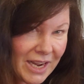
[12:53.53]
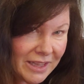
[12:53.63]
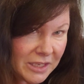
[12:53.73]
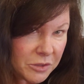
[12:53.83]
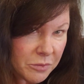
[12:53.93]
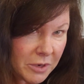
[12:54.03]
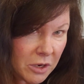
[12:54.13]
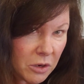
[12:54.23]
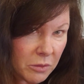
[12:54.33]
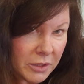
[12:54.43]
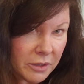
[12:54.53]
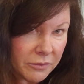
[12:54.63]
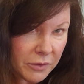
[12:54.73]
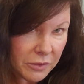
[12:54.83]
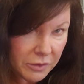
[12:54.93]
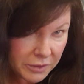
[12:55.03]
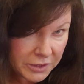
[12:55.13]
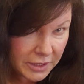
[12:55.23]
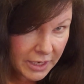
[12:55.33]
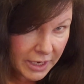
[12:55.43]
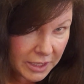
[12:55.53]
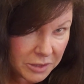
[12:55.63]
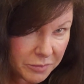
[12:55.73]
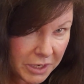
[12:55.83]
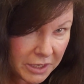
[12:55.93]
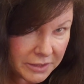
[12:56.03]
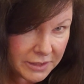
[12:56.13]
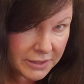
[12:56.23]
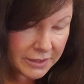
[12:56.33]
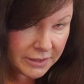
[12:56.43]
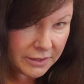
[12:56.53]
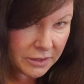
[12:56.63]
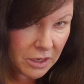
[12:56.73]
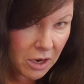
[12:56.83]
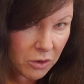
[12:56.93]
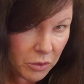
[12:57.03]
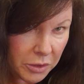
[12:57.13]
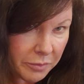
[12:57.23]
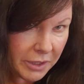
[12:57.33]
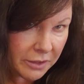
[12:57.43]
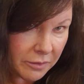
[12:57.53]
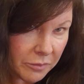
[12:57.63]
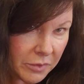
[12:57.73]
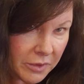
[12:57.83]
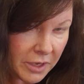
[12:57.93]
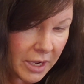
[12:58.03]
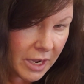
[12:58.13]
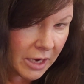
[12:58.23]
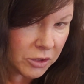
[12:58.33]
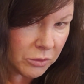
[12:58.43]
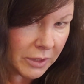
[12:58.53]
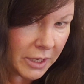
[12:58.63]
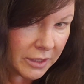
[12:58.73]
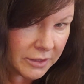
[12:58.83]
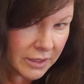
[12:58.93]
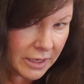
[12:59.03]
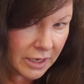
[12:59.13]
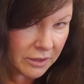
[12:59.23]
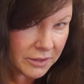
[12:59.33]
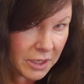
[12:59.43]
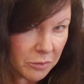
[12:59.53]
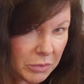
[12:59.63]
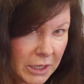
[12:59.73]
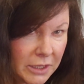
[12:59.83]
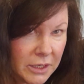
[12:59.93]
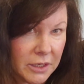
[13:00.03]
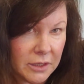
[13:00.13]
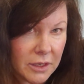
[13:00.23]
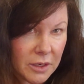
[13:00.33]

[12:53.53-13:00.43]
And this one I'll go a little further into the end because this is not going to be the actual ends of the hair. It's going to blend in.